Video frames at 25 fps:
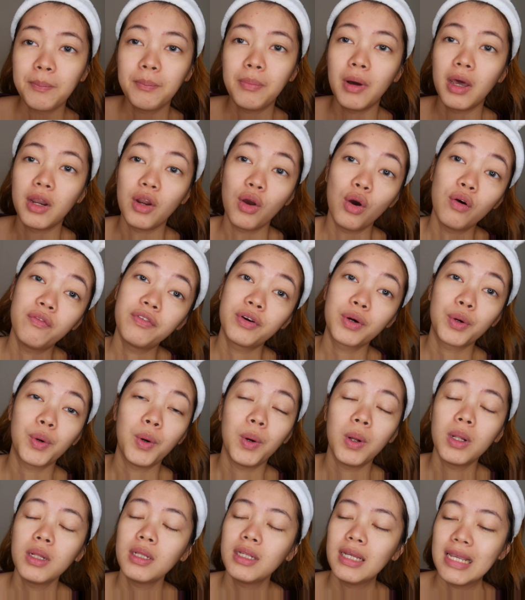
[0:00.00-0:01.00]
But
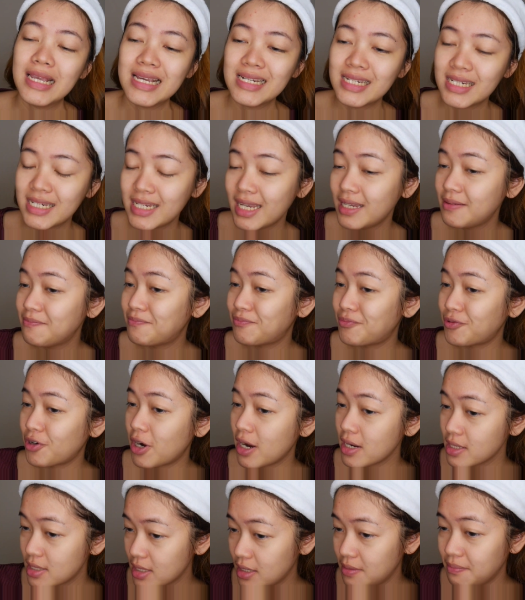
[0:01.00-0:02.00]
overall, it did
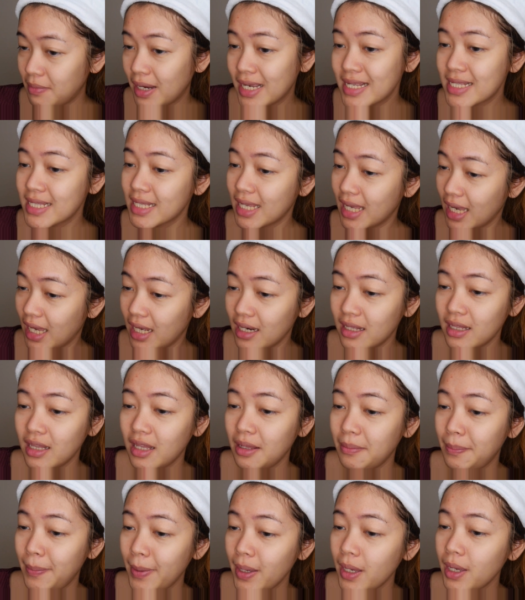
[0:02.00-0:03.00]
brighten my skin a
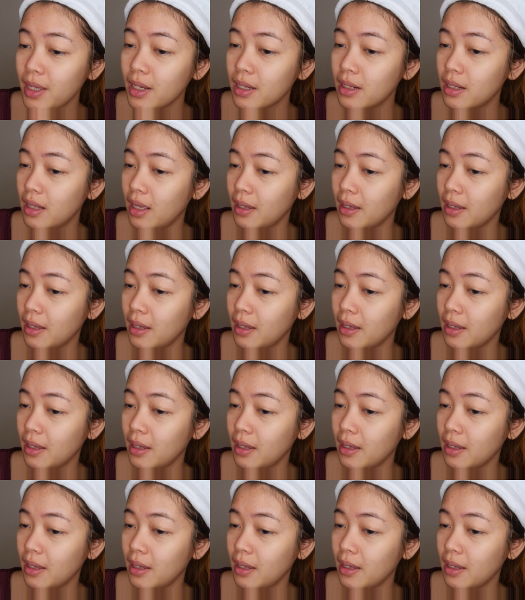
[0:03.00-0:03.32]
little bit,